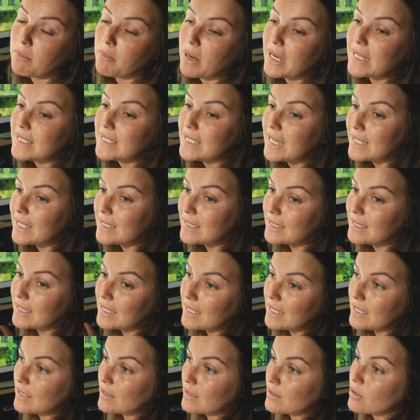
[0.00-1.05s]
My desk
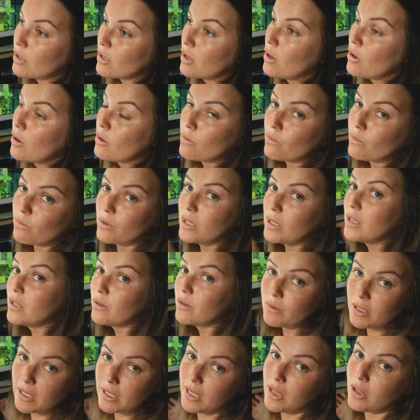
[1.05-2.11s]
is really,
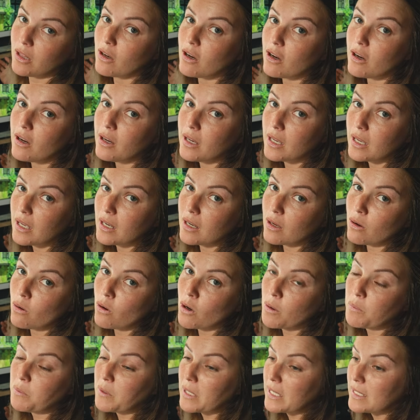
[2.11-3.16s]
really long and
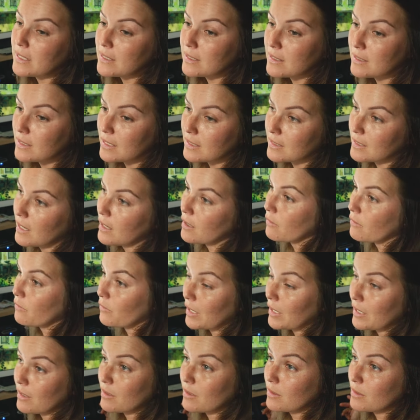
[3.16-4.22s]
incorporates, it's kind of
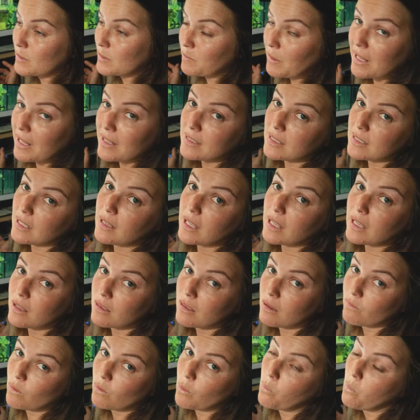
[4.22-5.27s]
like spans the
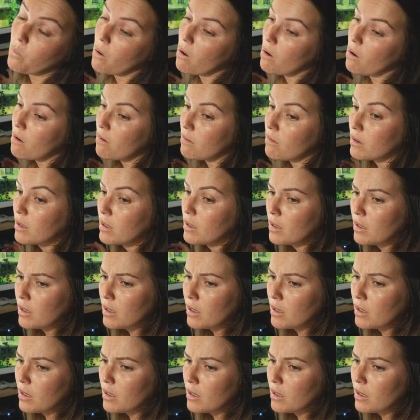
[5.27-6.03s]
length of the wall.